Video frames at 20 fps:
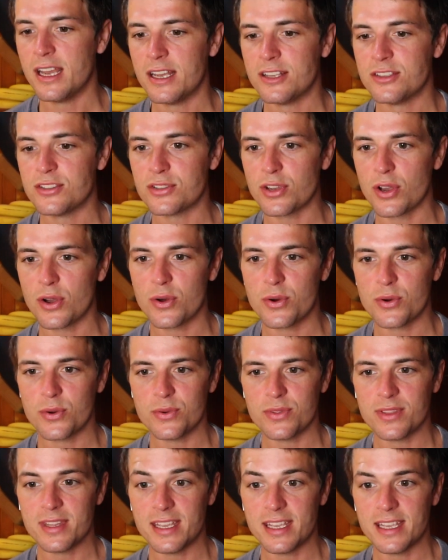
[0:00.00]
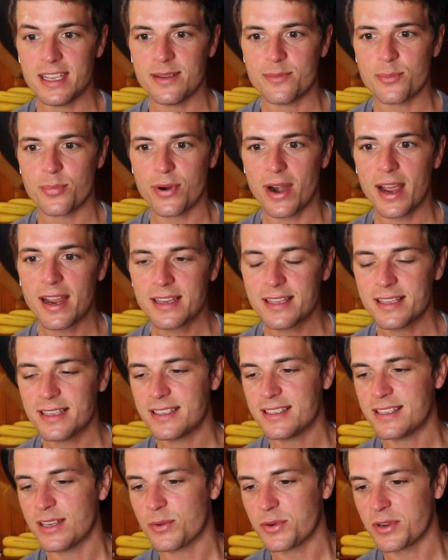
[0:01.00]
So, the
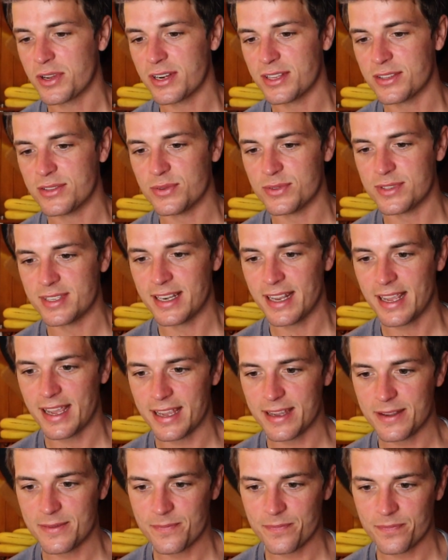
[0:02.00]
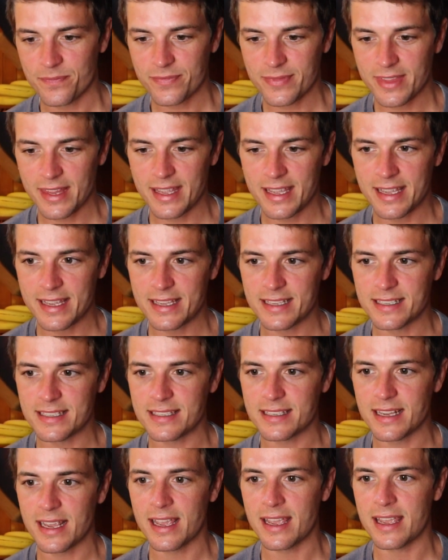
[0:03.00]
practice that we're going to do today
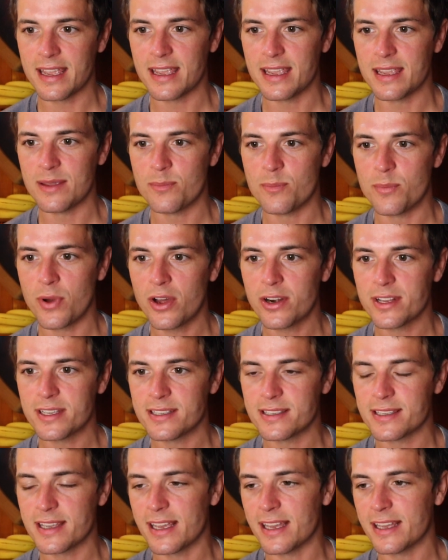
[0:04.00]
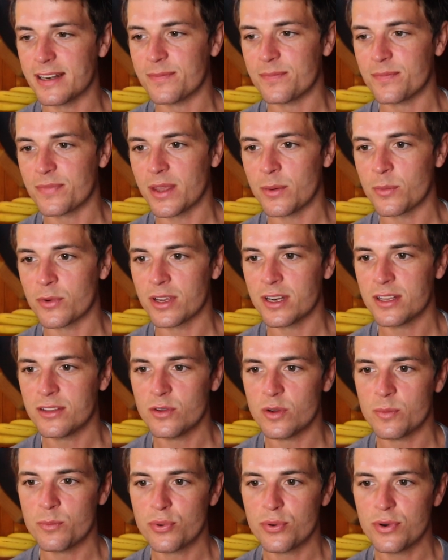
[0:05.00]
is a body scan, and we're going to
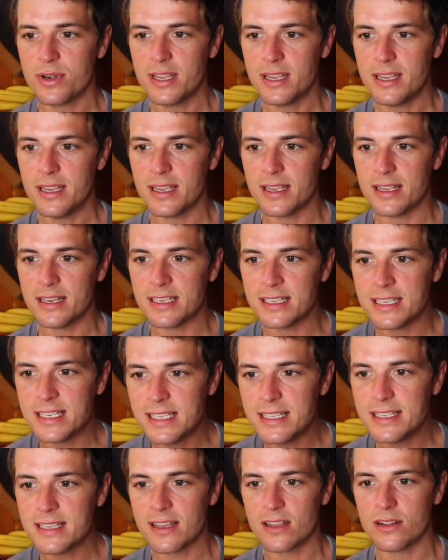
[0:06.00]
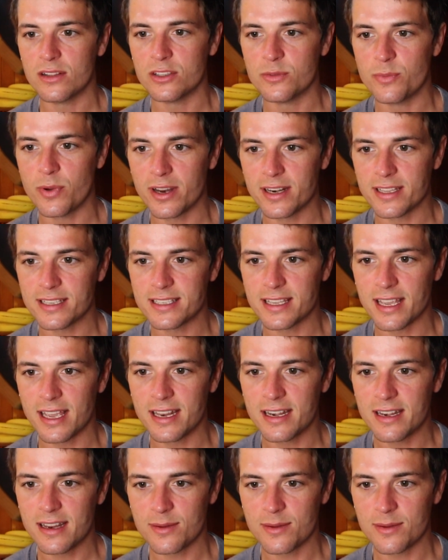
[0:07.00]
do a pretty detailed body scan.